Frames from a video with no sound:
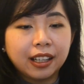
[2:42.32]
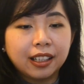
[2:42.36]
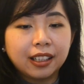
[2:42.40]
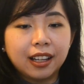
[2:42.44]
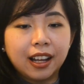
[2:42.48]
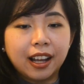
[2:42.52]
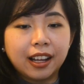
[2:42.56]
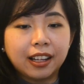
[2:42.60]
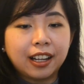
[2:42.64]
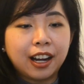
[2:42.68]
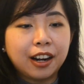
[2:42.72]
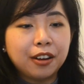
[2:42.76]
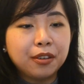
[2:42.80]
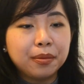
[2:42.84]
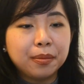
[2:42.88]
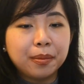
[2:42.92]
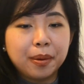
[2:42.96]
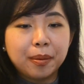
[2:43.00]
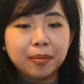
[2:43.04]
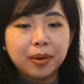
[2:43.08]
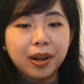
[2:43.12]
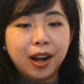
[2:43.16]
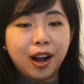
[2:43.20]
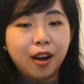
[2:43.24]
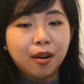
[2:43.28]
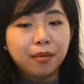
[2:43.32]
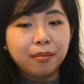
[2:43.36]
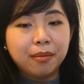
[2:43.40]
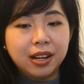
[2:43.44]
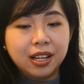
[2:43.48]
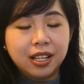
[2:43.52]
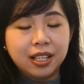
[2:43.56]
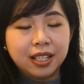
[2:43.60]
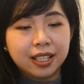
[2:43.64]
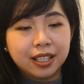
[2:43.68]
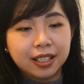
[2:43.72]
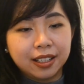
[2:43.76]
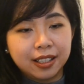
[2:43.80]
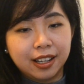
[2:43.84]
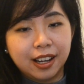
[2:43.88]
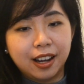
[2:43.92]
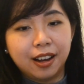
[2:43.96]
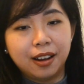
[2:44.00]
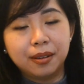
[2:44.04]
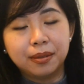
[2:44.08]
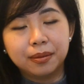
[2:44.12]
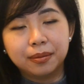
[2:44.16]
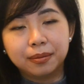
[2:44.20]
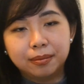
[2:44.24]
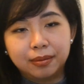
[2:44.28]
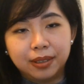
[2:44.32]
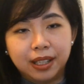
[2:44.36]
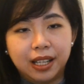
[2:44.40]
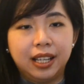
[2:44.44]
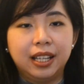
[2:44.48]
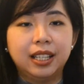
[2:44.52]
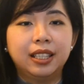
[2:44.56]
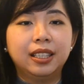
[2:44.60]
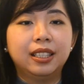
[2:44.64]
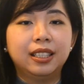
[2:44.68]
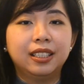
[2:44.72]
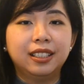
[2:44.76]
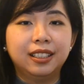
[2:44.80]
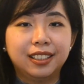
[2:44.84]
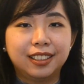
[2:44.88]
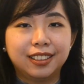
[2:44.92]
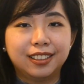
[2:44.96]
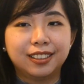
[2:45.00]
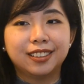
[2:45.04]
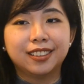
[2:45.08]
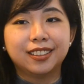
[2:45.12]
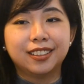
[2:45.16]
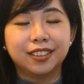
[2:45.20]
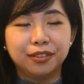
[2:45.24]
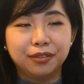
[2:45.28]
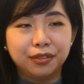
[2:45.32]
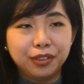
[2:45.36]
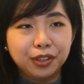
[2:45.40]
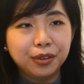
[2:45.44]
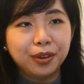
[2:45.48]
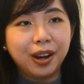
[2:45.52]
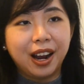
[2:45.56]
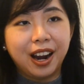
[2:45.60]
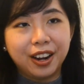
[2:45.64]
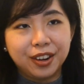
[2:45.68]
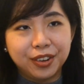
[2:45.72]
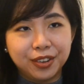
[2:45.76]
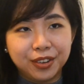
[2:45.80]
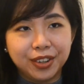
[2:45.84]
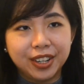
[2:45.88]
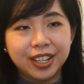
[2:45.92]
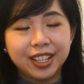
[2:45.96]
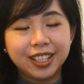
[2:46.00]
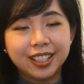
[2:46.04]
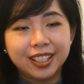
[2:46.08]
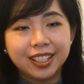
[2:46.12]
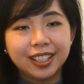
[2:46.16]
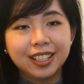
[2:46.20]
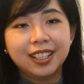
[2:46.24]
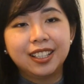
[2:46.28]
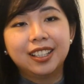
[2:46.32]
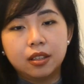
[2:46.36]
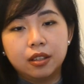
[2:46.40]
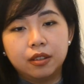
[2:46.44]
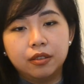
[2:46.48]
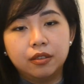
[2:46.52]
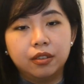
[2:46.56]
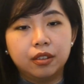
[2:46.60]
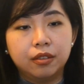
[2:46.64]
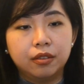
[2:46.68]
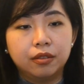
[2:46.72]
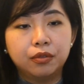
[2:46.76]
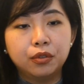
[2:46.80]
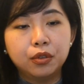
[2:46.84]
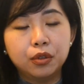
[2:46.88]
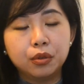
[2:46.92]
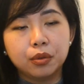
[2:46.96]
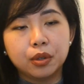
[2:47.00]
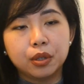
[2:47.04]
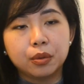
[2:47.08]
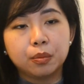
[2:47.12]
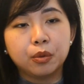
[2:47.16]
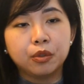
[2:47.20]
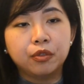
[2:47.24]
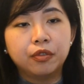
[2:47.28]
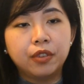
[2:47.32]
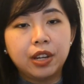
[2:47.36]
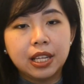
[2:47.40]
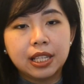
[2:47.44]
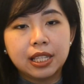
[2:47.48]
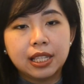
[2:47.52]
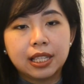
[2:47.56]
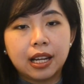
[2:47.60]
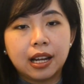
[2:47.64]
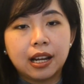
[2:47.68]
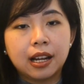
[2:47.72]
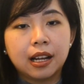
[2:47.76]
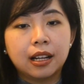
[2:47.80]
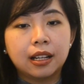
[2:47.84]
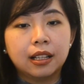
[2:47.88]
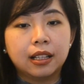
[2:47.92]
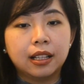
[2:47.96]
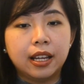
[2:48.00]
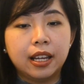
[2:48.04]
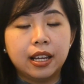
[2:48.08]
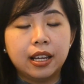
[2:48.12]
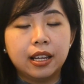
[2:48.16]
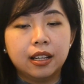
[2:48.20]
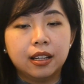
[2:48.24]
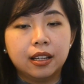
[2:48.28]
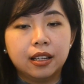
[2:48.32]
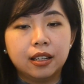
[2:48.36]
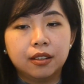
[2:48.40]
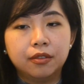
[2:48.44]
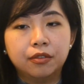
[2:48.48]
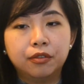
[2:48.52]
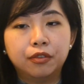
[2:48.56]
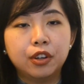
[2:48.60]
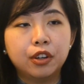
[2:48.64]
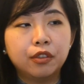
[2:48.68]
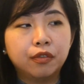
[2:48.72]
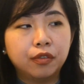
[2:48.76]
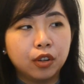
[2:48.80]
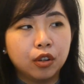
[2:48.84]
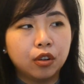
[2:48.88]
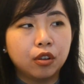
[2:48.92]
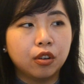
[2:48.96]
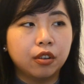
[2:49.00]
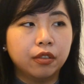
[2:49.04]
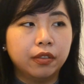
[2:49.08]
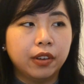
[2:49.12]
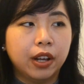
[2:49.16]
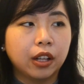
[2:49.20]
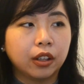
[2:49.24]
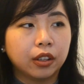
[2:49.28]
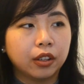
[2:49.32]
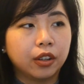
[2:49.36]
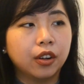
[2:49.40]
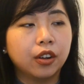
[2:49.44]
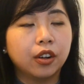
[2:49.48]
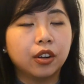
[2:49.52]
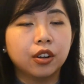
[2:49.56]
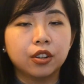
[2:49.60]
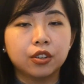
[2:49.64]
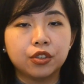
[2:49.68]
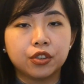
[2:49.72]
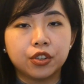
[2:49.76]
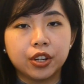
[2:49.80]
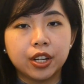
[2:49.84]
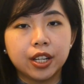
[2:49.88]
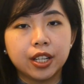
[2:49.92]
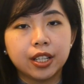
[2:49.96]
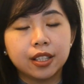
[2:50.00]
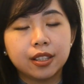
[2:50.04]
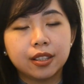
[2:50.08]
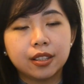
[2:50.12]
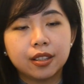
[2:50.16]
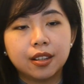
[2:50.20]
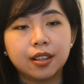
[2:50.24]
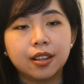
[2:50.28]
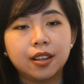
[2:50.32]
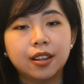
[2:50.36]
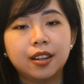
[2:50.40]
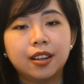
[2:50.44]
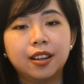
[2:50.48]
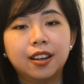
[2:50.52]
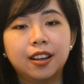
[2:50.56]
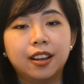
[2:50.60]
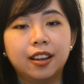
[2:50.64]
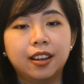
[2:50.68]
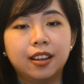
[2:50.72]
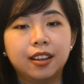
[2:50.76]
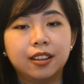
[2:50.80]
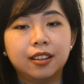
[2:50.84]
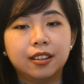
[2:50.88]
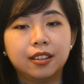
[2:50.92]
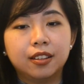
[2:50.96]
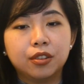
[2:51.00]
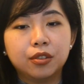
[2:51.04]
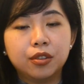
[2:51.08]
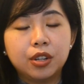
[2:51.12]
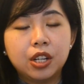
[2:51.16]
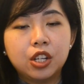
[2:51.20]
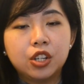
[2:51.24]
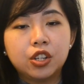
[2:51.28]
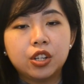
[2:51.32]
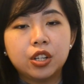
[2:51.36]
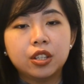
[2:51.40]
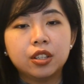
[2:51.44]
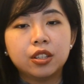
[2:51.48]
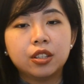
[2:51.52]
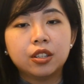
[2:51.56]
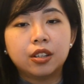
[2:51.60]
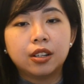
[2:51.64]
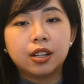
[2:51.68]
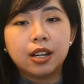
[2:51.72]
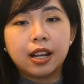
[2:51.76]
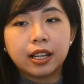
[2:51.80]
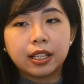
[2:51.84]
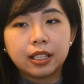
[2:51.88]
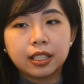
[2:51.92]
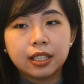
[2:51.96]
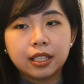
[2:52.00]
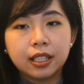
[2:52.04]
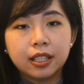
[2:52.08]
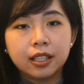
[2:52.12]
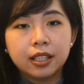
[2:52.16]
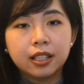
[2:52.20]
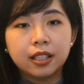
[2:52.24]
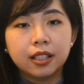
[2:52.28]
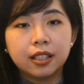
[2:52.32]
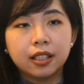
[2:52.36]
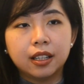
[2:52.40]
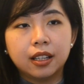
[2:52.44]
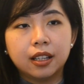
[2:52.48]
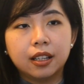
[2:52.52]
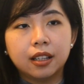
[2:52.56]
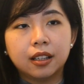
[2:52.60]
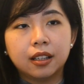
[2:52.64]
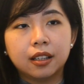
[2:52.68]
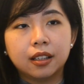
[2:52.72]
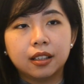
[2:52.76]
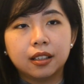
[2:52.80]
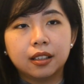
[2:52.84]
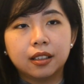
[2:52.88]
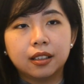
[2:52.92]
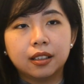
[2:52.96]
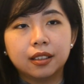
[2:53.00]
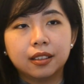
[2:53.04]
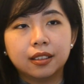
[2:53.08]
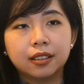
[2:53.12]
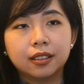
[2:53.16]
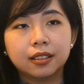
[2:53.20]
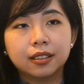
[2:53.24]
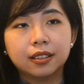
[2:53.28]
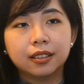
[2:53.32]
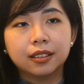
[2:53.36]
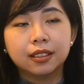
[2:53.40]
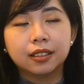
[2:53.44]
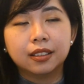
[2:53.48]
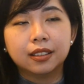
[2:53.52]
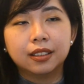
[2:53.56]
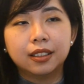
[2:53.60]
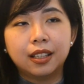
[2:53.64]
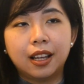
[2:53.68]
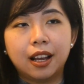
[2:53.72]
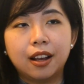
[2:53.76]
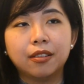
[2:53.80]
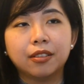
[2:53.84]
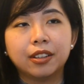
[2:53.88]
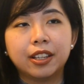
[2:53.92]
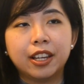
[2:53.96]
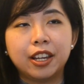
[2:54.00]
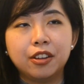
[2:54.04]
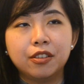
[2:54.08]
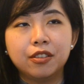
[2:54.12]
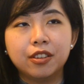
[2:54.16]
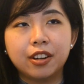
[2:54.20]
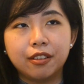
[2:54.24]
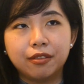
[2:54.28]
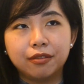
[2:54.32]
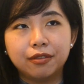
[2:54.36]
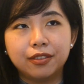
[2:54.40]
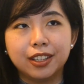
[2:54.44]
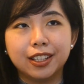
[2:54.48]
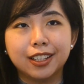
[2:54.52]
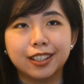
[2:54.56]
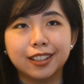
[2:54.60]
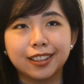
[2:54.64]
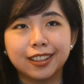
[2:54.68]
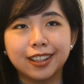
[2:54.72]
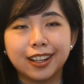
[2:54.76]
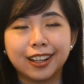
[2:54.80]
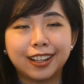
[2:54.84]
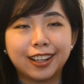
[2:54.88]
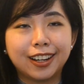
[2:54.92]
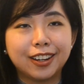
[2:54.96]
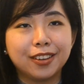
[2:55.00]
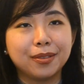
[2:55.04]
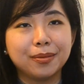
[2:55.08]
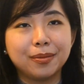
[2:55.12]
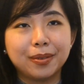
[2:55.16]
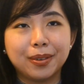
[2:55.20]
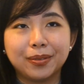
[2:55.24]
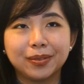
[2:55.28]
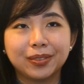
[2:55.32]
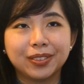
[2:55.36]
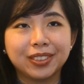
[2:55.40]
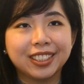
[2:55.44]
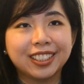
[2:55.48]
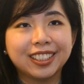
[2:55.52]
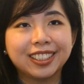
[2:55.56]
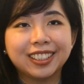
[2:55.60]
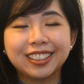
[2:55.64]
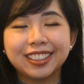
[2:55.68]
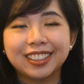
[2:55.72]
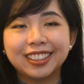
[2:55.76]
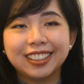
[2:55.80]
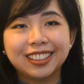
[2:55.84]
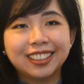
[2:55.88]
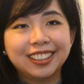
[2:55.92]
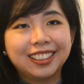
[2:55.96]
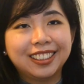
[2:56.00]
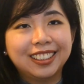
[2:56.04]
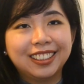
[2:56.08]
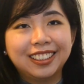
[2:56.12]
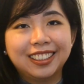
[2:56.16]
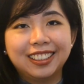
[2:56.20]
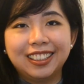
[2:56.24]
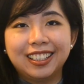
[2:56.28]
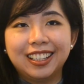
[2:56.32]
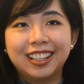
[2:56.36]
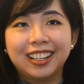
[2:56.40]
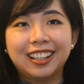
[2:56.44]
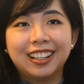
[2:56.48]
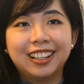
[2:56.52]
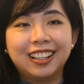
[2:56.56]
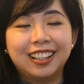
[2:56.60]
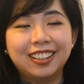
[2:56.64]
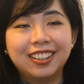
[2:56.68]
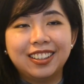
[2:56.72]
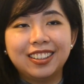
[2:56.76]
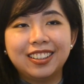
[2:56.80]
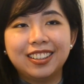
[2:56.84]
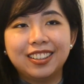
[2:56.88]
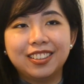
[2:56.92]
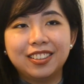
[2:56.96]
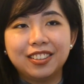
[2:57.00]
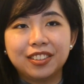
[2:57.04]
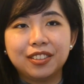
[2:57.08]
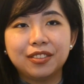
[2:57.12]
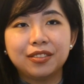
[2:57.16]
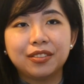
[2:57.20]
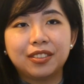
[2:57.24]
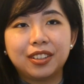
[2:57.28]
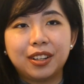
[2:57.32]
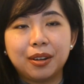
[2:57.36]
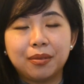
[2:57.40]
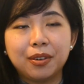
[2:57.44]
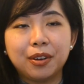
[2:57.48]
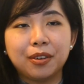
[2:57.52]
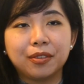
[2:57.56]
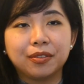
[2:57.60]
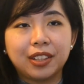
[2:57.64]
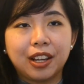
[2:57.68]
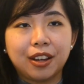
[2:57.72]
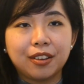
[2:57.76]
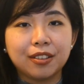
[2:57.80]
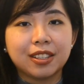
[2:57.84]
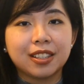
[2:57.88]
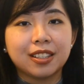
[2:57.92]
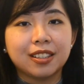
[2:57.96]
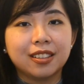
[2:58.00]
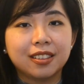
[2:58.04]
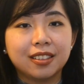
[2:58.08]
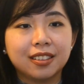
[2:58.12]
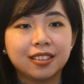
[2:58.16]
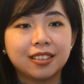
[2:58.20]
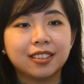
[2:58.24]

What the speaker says: I can't remember how many turned up, but I think a few hundred. Wow. The food was buffet style and free flow of alcohol, drinks. Donations collected, I'll give you the figure, I can't remember. Yeah, it was a couple of thousand.